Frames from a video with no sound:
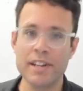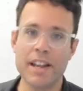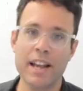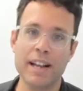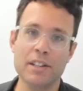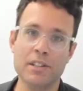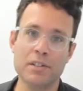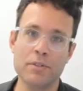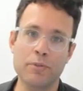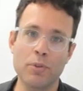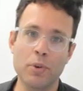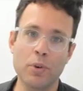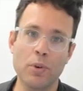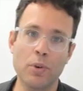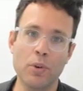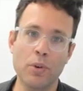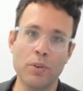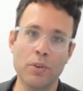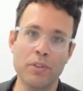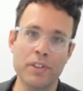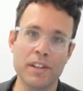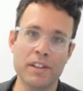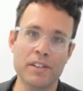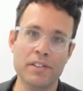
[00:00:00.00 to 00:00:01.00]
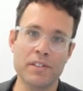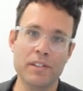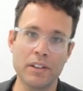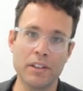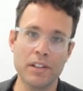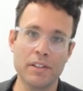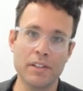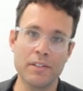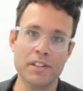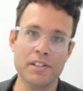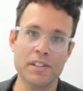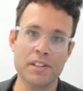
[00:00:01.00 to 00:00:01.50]
next for this, uh,
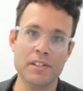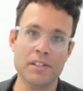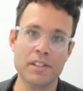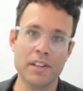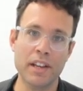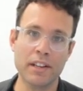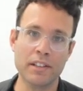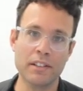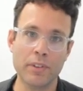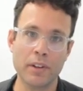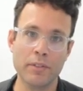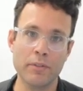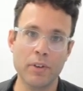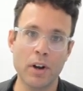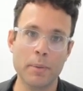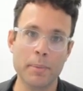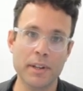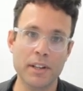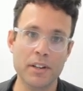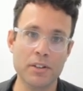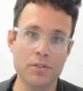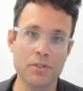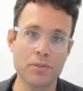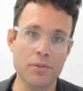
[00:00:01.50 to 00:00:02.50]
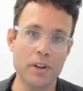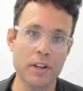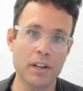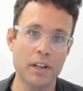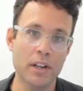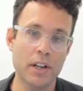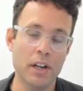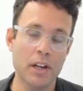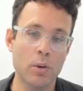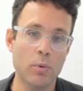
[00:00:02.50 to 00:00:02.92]
this insect farming industry?